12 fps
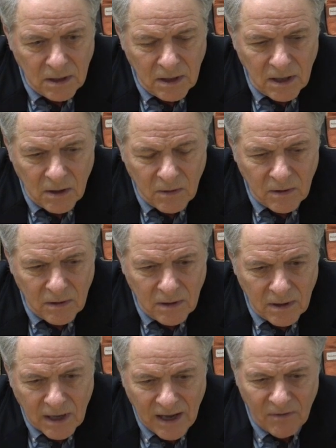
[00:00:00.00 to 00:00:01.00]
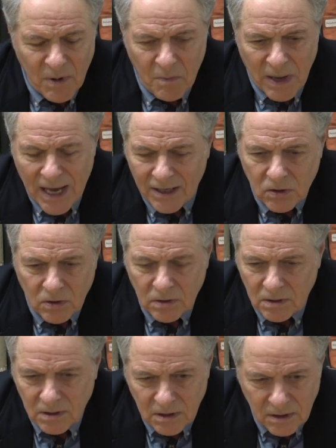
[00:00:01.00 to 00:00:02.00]
you know, I have my
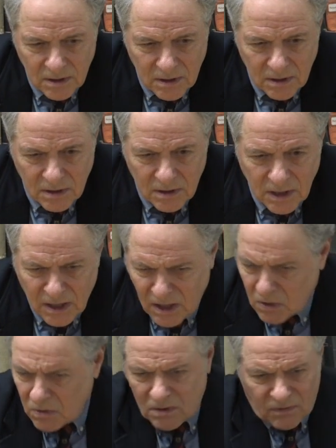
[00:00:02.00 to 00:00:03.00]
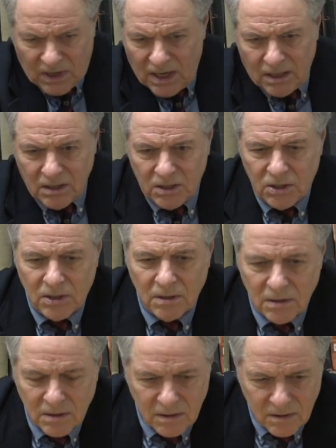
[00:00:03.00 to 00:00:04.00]
bachelor's and years of college
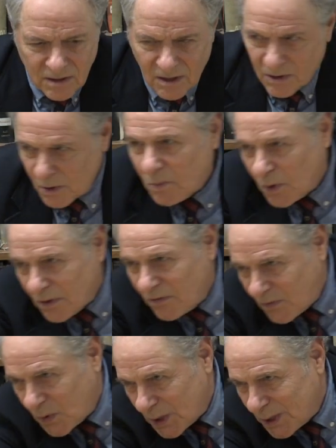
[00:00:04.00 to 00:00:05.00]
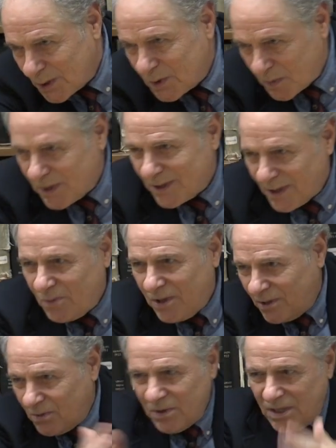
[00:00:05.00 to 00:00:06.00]
you know, a little more than four years because I
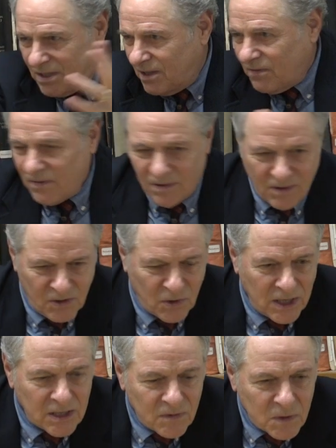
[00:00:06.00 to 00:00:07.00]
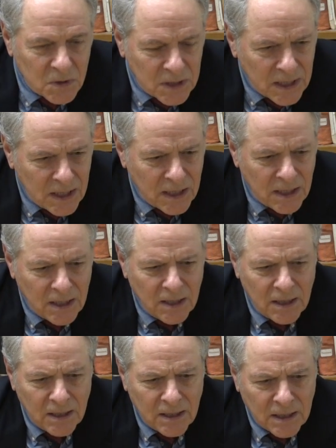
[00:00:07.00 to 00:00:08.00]
went through all these different mm-hmm. transfers,
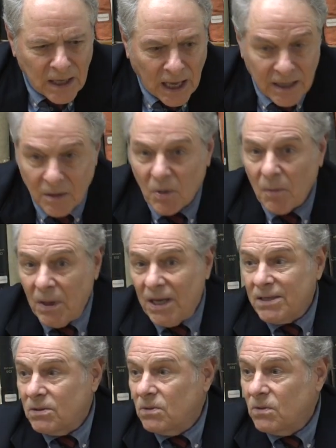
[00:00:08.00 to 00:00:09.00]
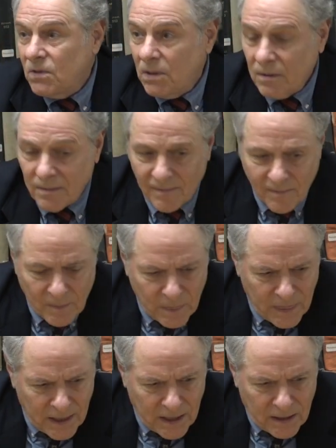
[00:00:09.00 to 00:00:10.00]
and then my master's, you
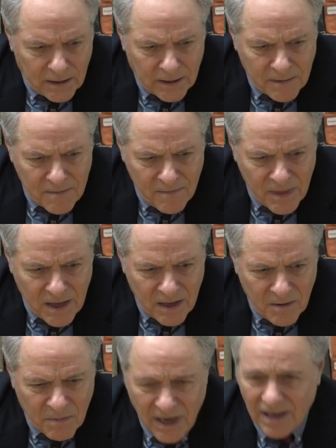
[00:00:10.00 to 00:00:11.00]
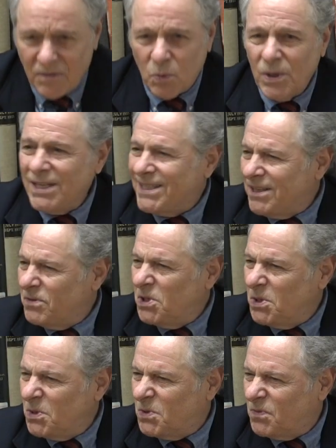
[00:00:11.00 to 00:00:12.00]
know. Um, but I have 27
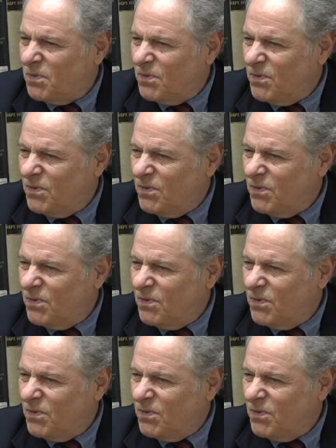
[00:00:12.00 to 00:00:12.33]
years of